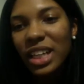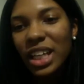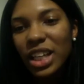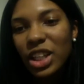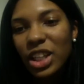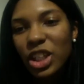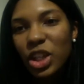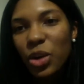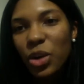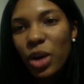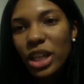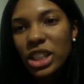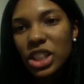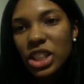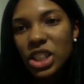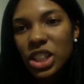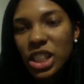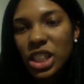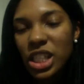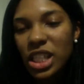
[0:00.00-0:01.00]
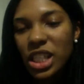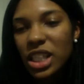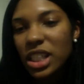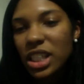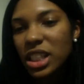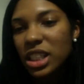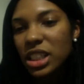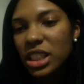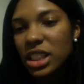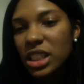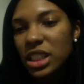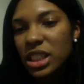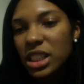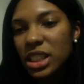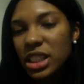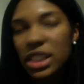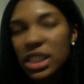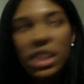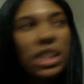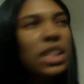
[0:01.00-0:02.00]
other
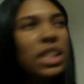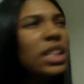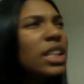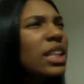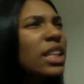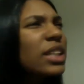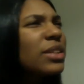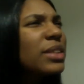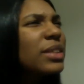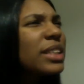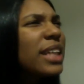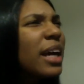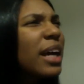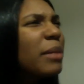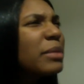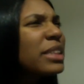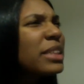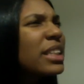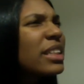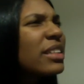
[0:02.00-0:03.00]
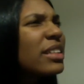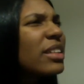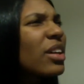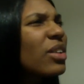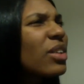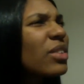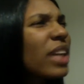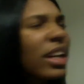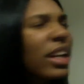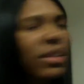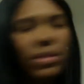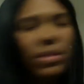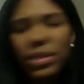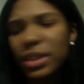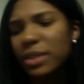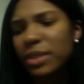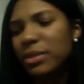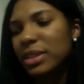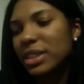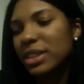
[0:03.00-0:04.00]
questions? What time is it? Oh,
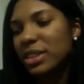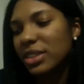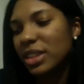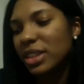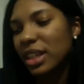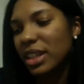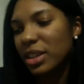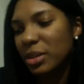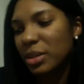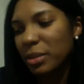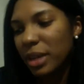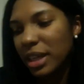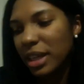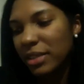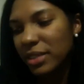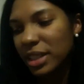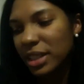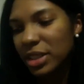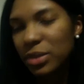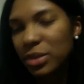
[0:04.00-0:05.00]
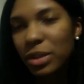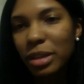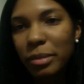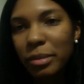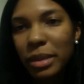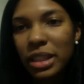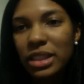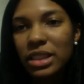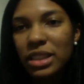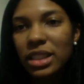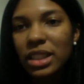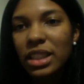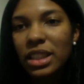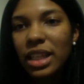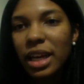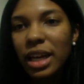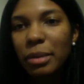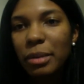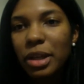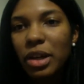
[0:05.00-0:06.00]
941. So yeah, I know we have like 20 minutes to the
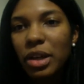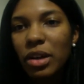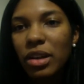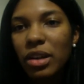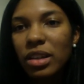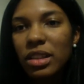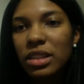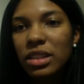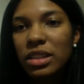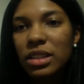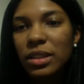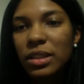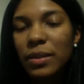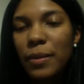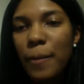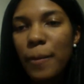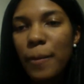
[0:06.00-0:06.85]
diamond call. So